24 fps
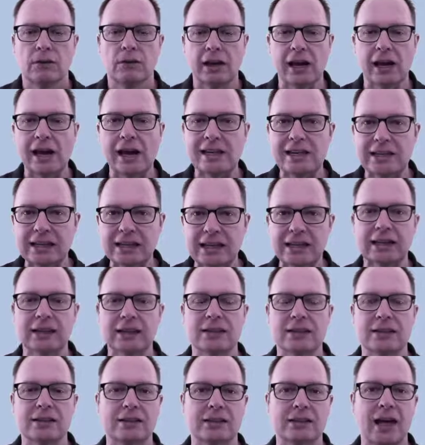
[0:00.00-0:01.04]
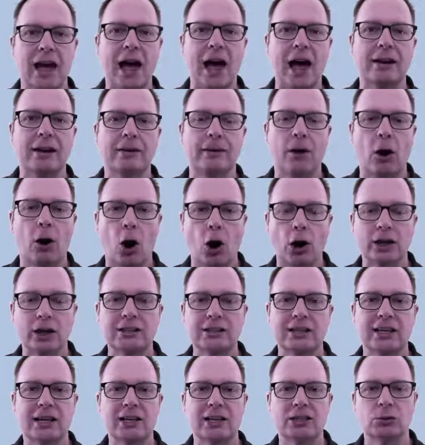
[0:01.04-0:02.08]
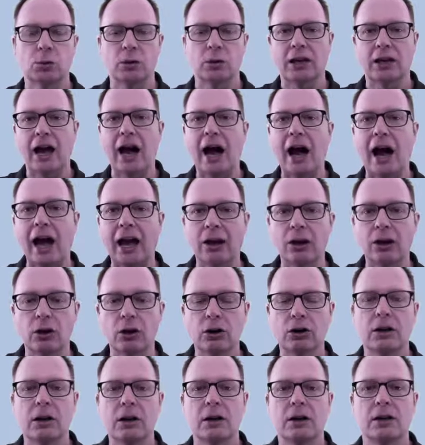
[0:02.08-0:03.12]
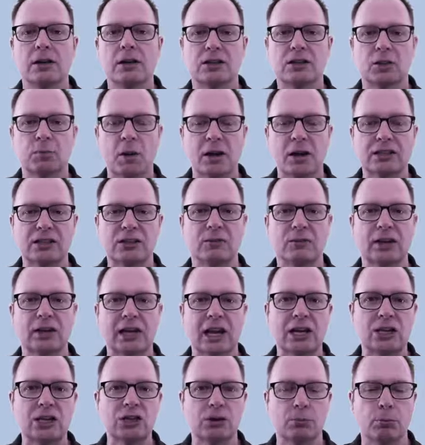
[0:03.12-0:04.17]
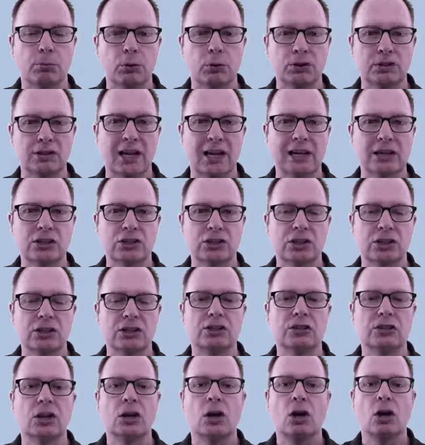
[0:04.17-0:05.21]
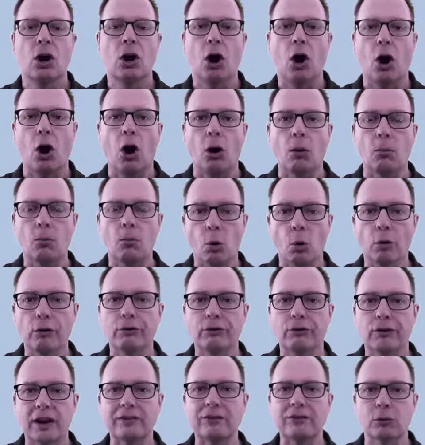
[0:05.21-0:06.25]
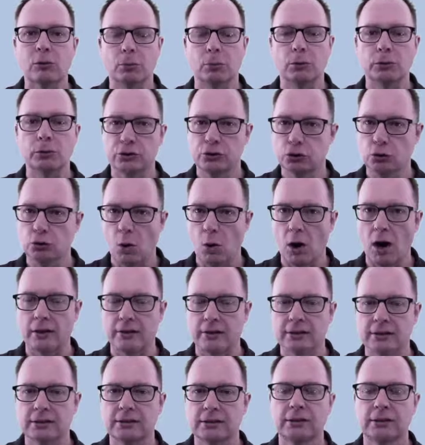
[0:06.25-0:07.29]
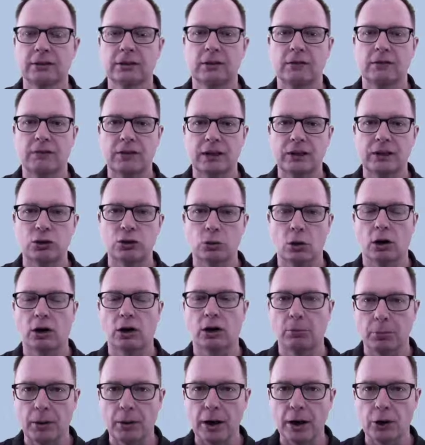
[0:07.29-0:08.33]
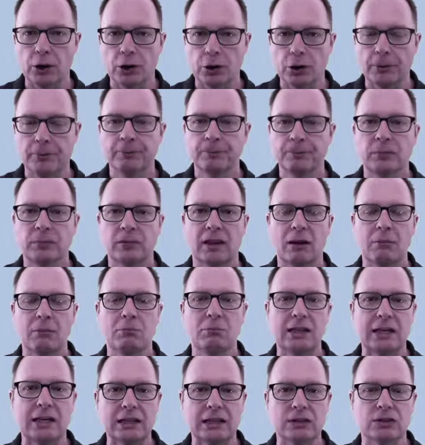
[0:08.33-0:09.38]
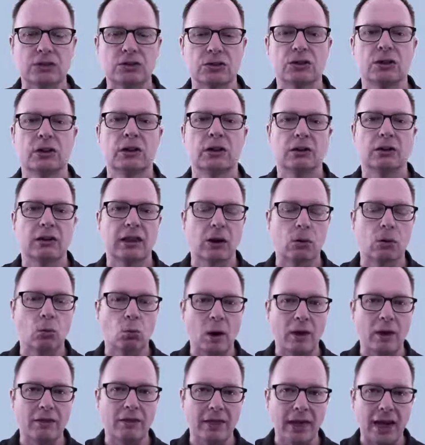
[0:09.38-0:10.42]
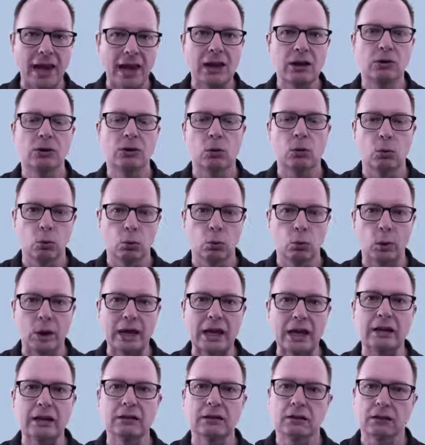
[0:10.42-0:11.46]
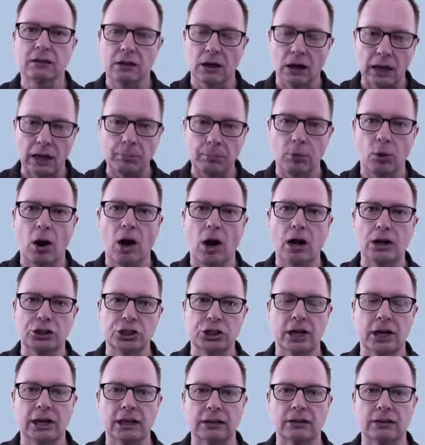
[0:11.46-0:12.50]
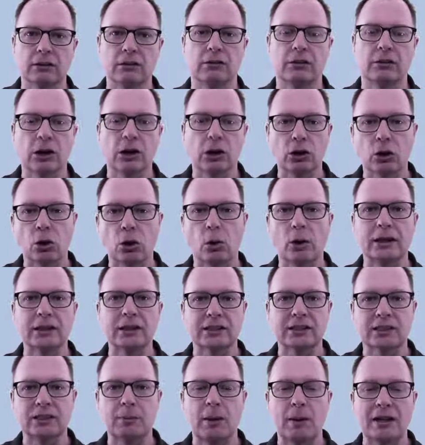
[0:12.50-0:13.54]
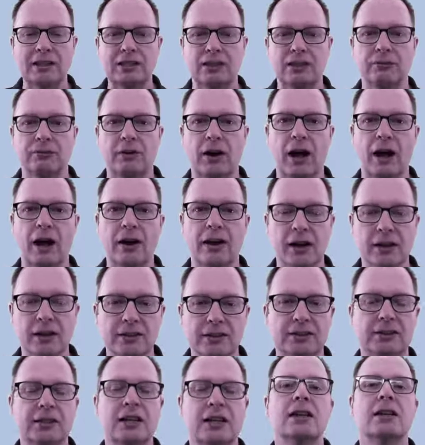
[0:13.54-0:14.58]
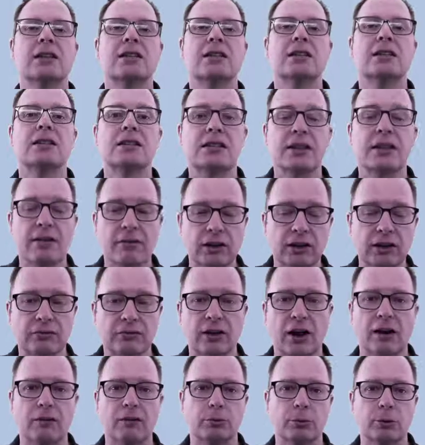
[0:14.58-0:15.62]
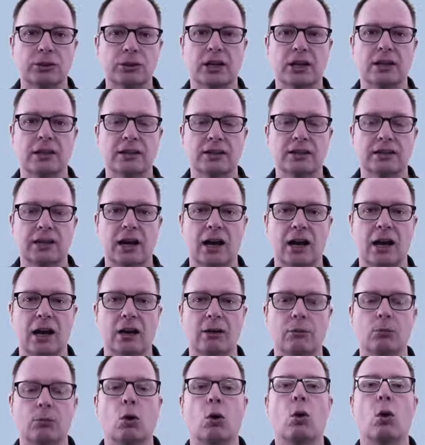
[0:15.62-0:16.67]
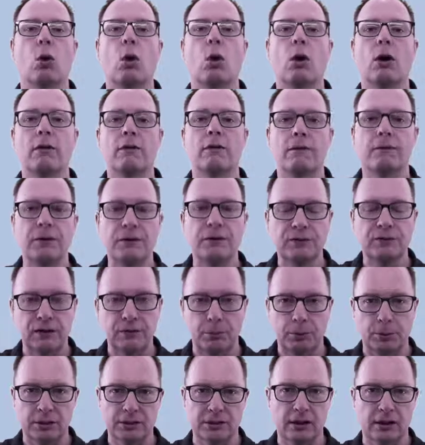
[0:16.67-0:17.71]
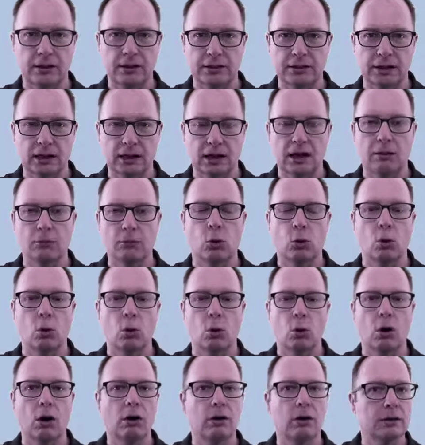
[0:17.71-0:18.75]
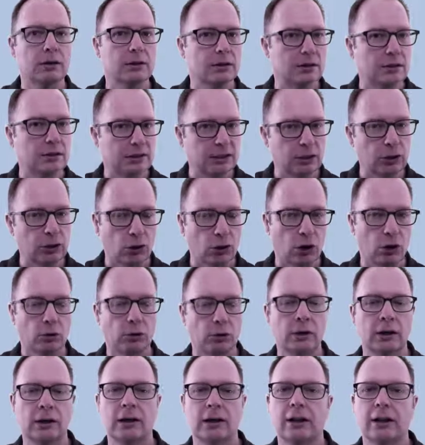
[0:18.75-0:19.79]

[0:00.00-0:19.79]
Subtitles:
The idea is that architects with higher specification percentages are more favorable to us than to our competitor. That means that when they win a project, they're going to specify us 75% of the time, or 50% of the time, or 0.